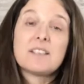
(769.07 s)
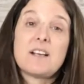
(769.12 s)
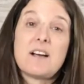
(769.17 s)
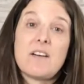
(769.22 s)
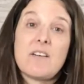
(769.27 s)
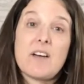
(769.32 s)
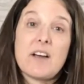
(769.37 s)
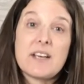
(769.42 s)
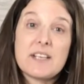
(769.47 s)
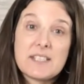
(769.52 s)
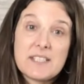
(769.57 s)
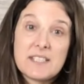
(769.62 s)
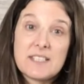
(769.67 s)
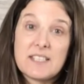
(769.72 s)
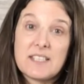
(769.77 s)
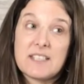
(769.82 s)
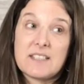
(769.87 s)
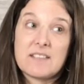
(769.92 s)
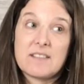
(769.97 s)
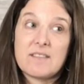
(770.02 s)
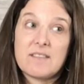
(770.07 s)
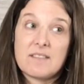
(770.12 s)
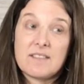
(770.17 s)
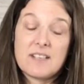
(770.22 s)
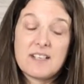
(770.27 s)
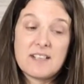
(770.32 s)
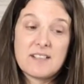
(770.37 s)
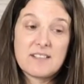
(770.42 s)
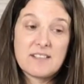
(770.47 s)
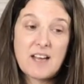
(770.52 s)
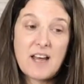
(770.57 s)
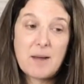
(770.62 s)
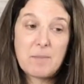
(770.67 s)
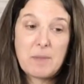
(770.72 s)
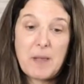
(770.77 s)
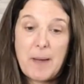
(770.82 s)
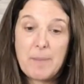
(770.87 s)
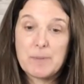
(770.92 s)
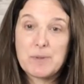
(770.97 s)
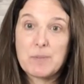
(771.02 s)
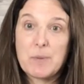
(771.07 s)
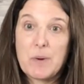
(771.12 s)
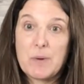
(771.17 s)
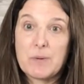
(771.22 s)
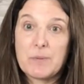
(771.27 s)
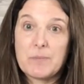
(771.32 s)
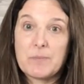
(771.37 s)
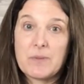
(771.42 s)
all right, in time-lapse mode,